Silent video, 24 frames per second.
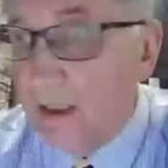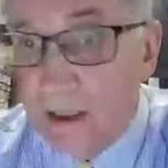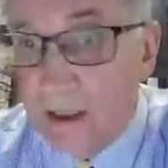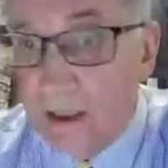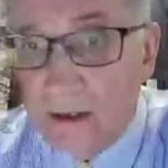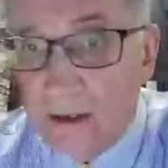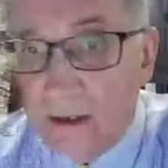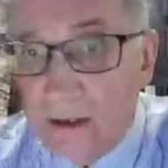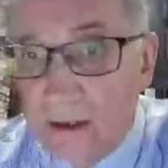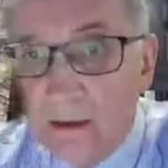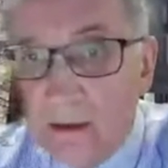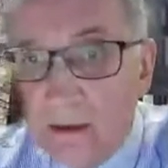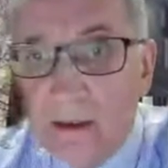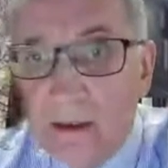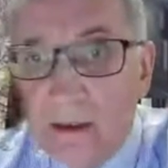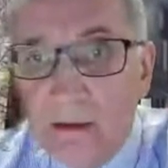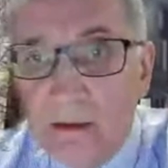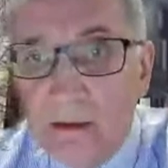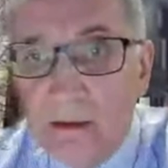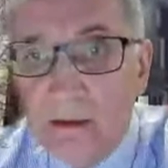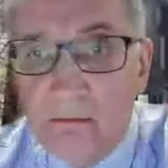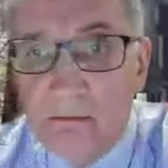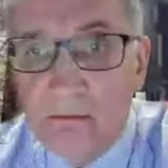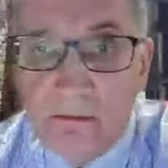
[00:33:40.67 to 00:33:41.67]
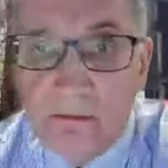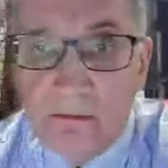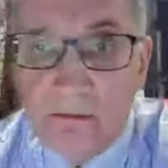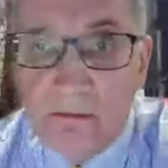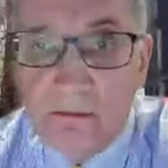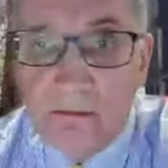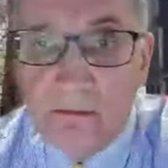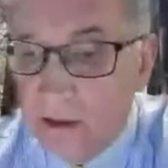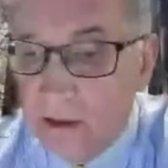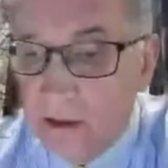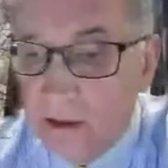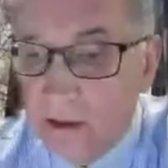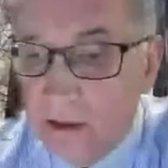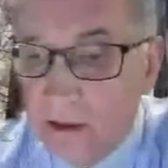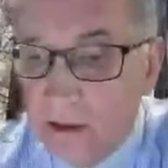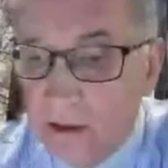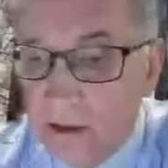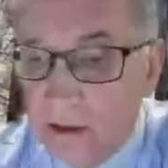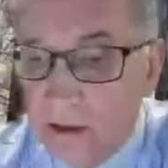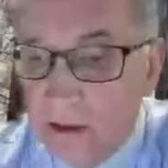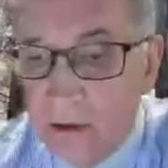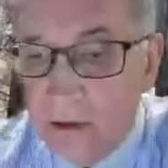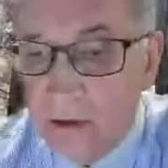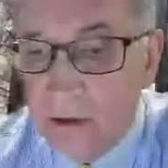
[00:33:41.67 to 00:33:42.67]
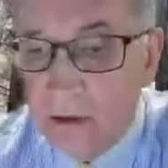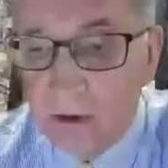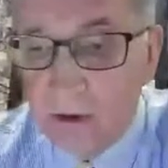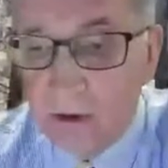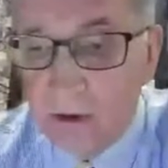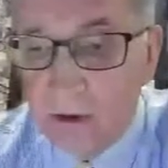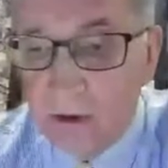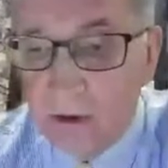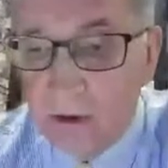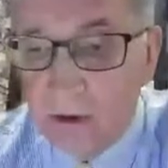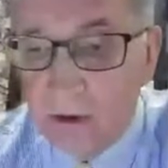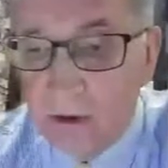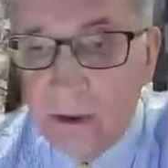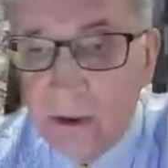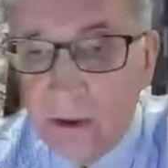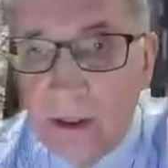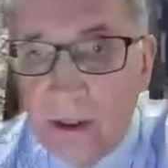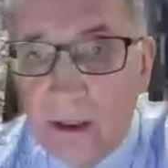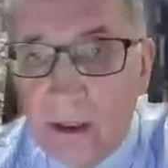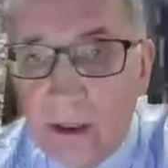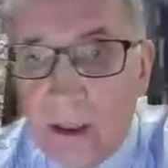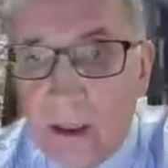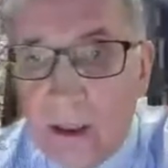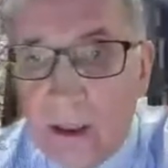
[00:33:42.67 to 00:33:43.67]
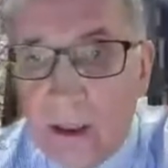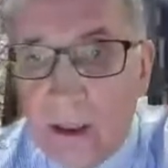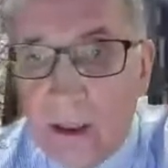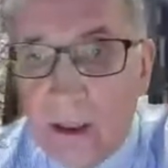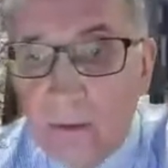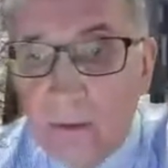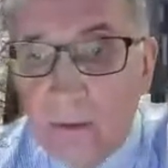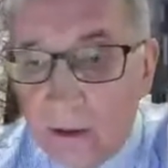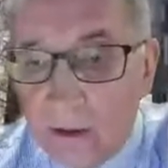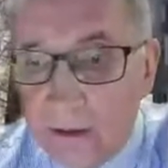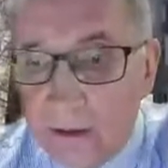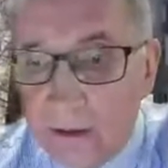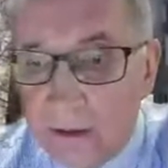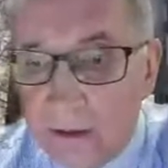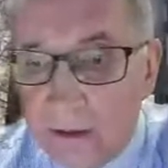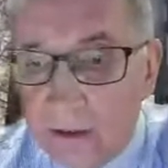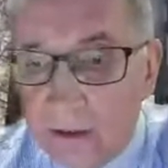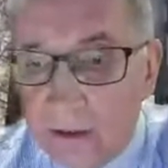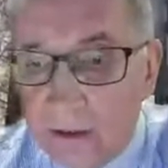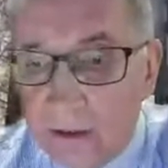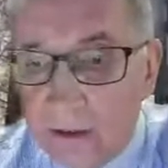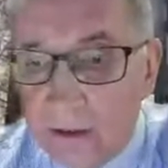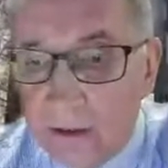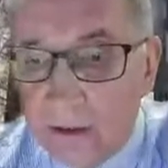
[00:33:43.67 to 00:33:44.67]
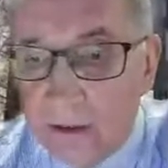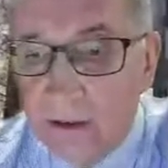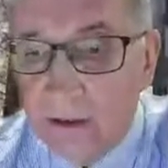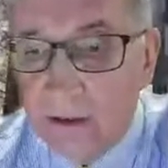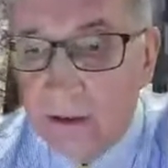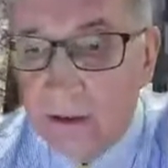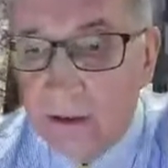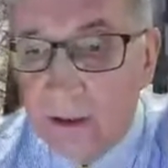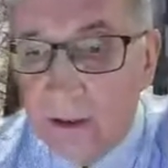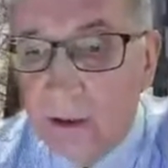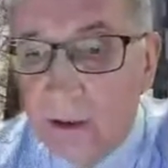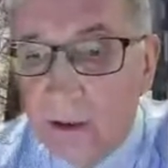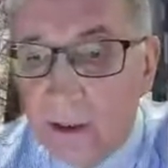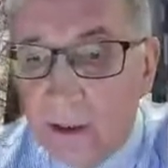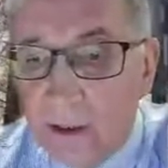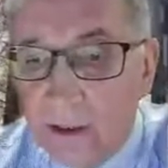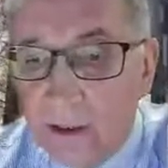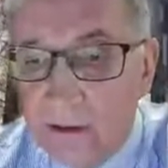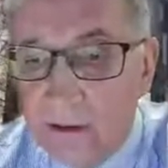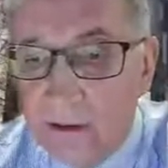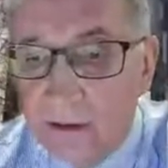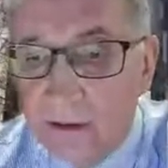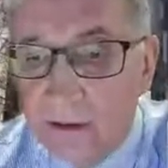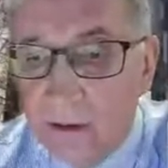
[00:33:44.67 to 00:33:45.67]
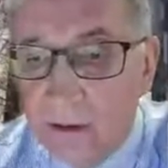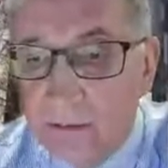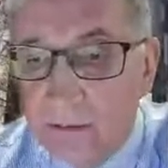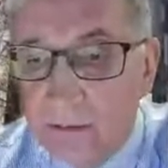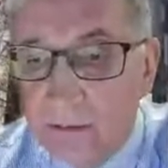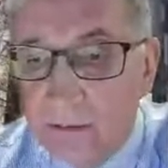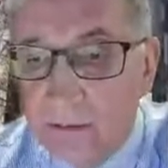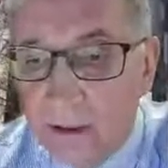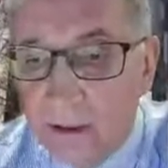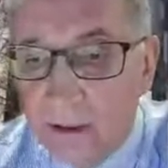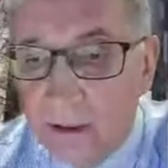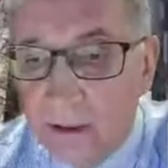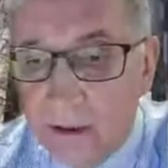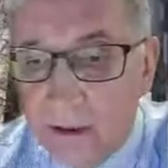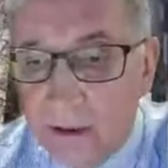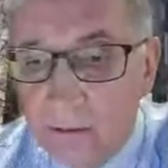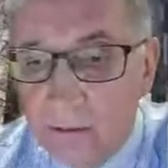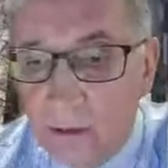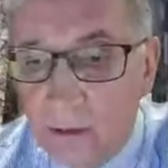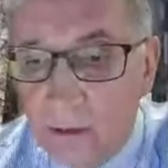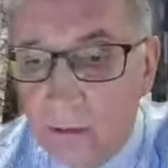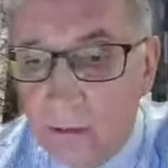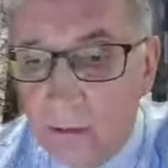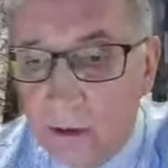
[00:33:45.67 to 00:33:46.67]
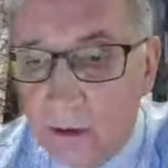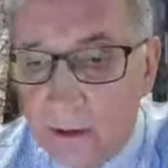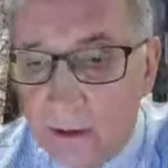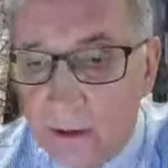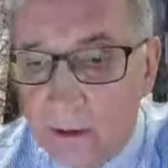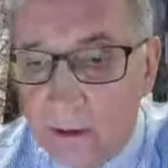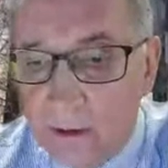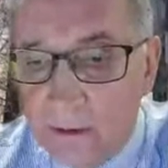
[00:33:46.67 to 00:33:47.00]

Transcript: and the vehicle is actually losing uh, mobility, get immobilized, completely immobilized.